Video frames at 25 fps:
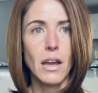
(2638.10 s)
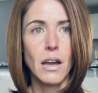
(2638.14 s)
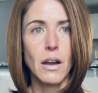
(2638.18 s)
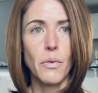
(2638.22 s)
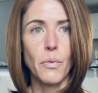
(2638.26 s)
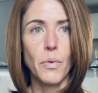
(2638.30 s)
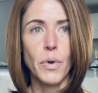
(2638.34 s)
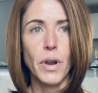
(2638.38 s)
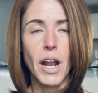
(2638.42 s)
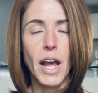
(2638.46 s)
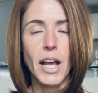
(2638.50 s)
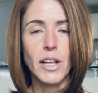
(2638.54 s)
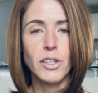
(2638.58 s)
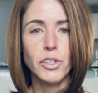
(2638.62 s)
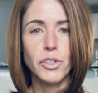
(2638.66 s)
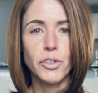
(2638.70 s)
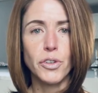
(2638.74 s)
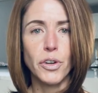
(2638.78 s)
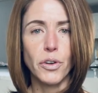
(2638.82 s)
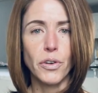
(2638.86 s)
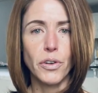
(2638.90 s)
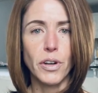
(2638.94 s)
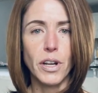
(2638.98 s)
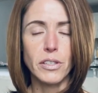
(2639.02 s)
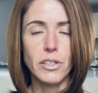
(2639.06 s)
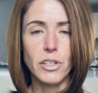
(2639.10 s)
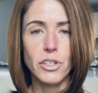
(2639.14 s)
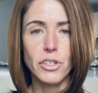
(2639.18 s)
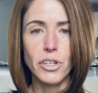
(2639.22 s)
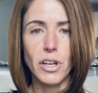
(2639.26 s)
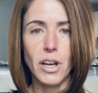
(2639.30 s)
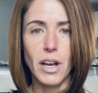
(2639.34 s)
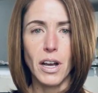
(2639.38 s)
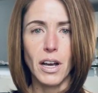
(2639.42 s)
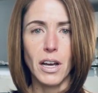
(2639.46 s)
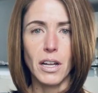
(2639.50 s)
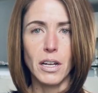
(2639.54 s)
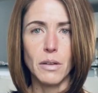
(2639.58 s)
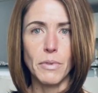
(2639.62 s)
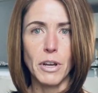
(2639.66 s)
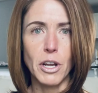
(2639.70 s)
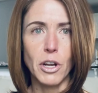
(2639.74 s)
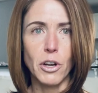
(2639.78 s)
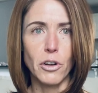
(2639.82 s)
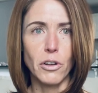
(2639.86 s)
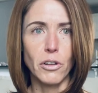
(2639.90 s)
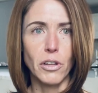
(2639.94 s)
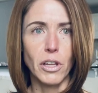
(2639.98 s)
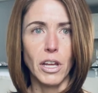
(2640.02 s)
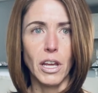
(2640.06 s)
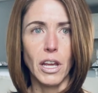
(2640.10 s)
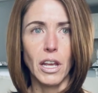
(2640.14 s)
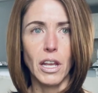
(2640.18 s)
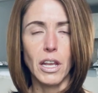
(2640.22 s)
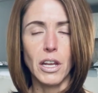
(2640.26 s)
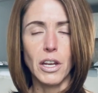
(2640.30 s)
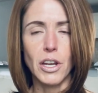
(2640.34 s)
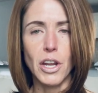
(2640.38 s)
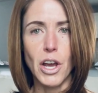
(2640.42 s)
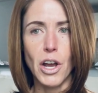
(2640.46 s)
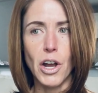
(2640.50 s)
when I struggled as a child in my early,